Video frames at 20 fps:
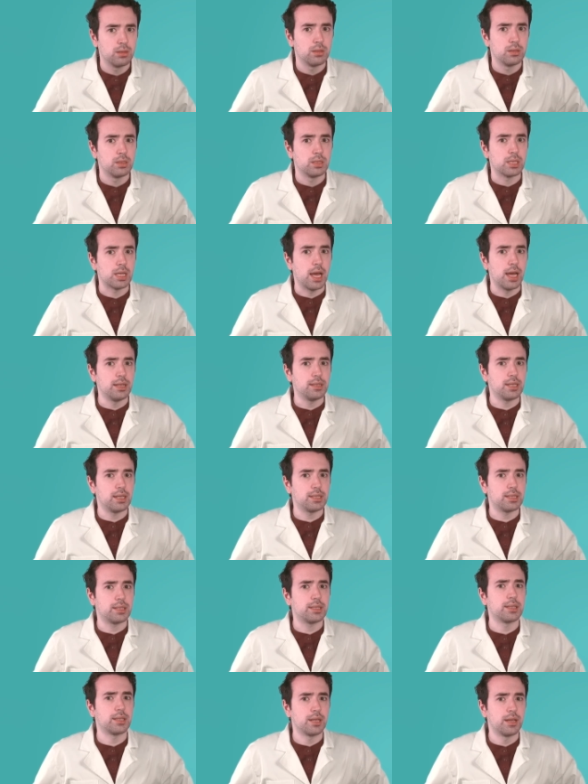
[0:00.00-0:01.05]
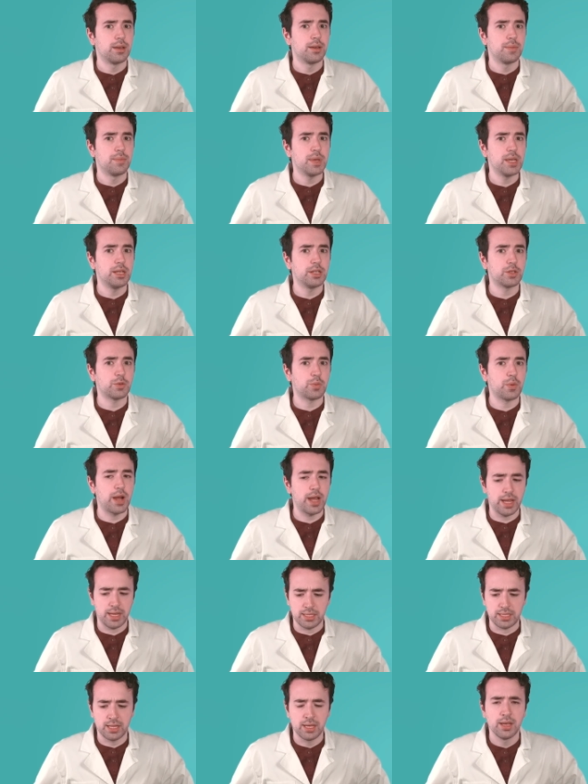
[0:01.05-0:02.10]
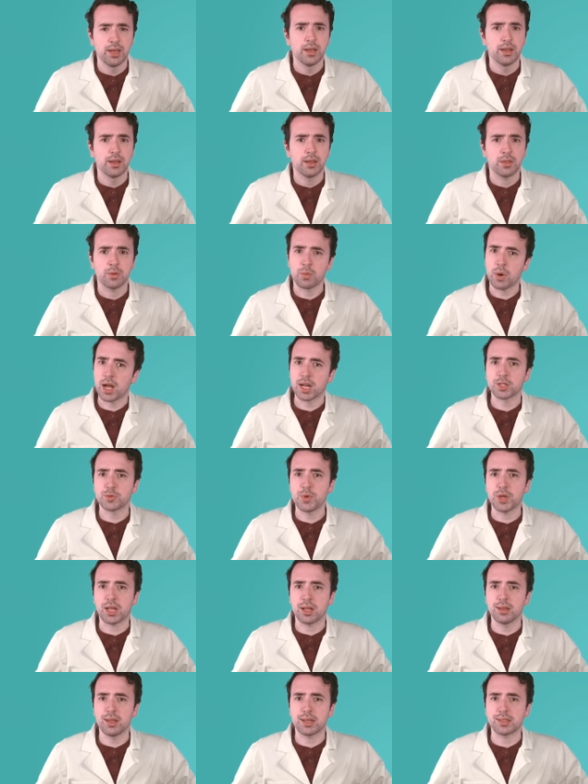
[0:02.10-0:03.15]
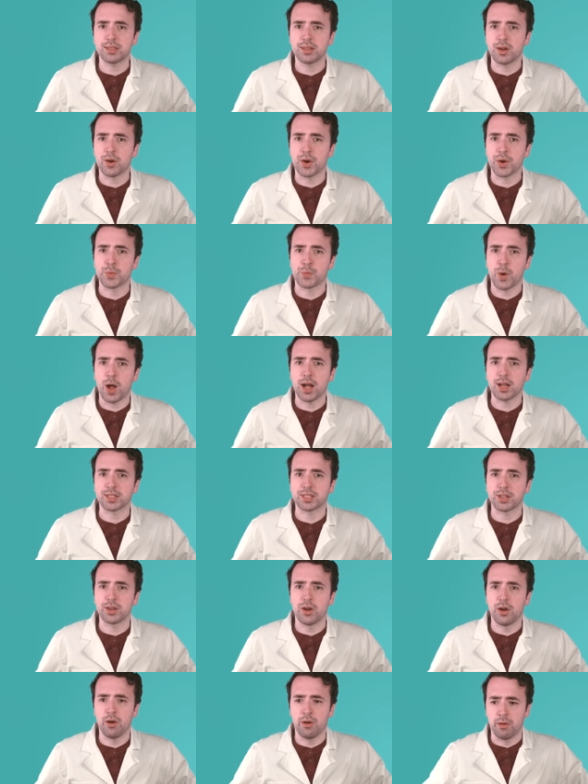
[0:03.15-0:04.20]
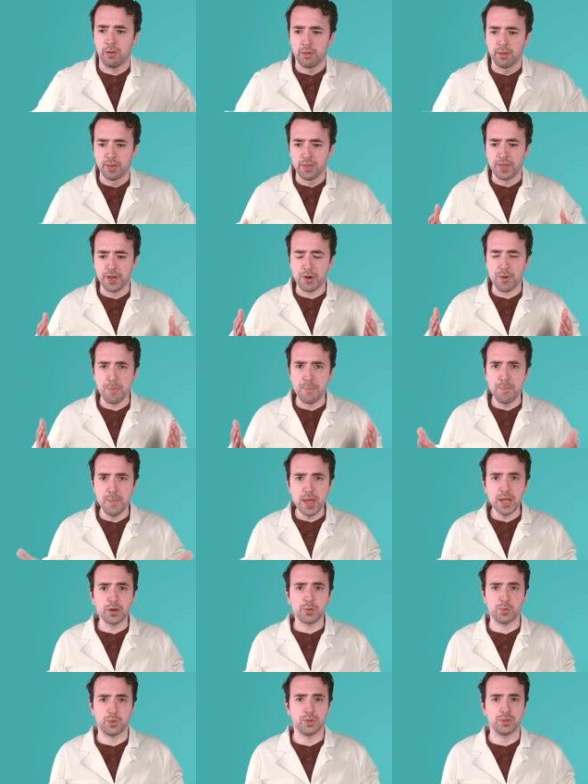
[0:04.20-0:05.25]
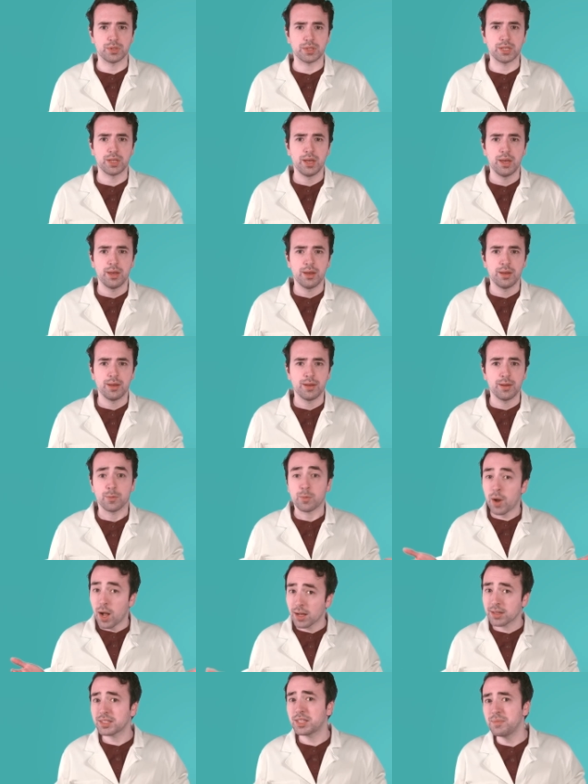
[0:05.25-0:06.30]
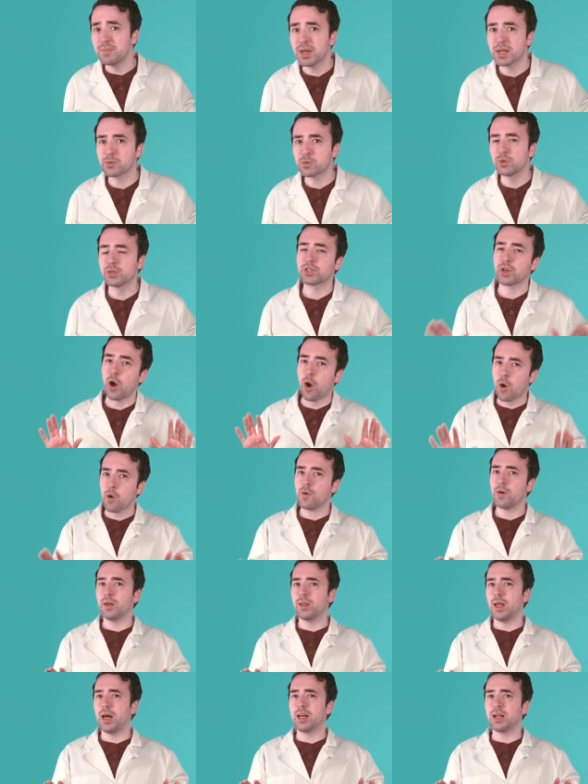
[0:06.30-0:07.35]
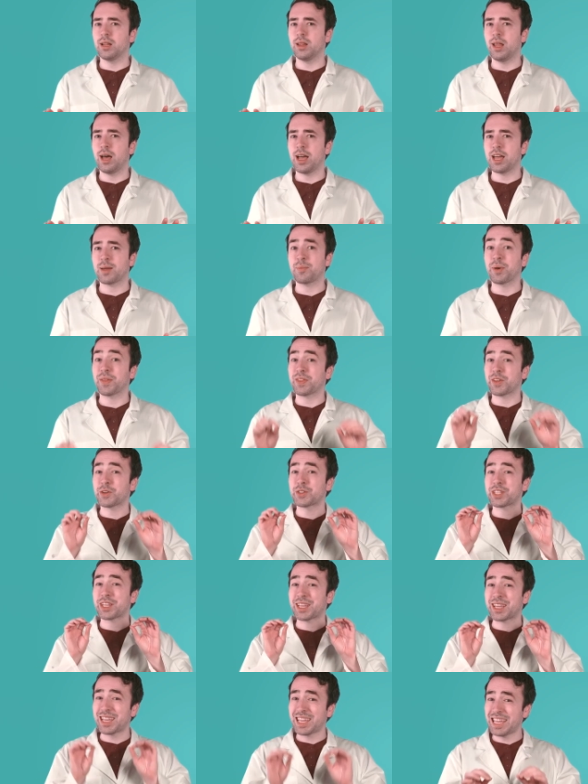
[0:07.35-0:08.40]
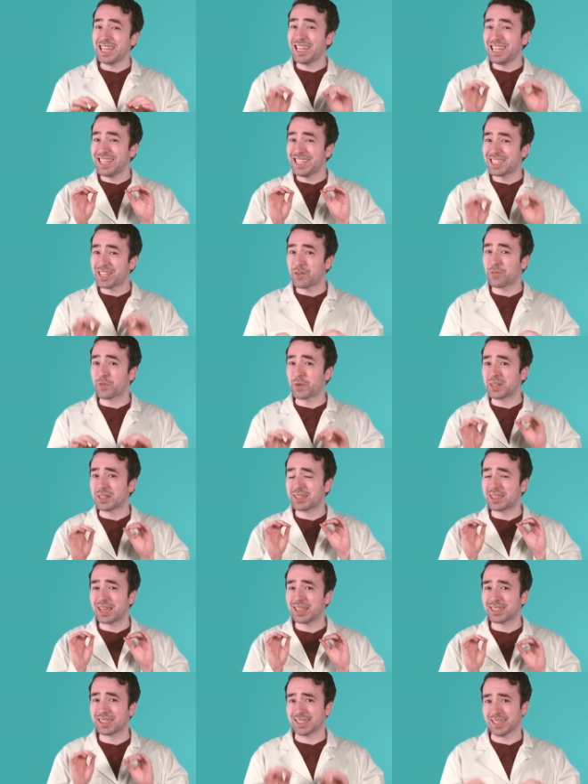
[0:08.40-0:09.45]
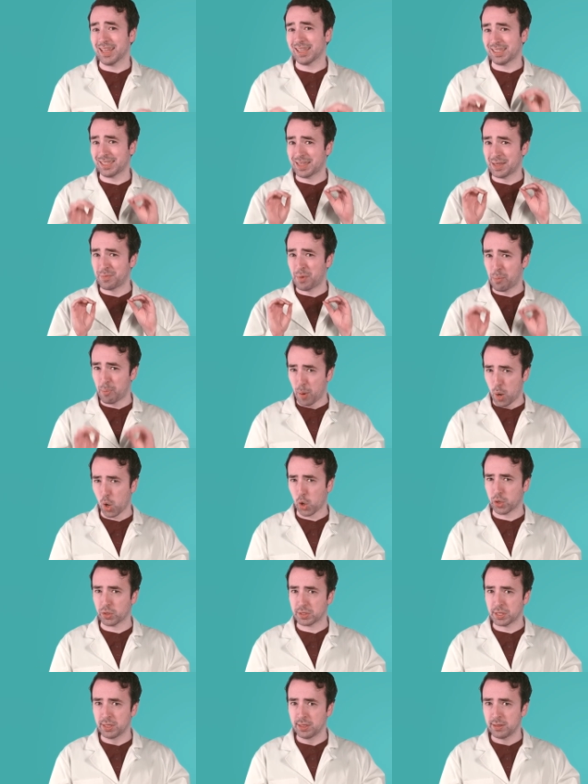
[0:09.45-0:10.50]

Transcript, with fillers: Scientists, Mia's right. The rocks we collected aren't rocks at all. They're minerals. Rocks and minerals are a lot alike, but there's a key difference that sets them apart.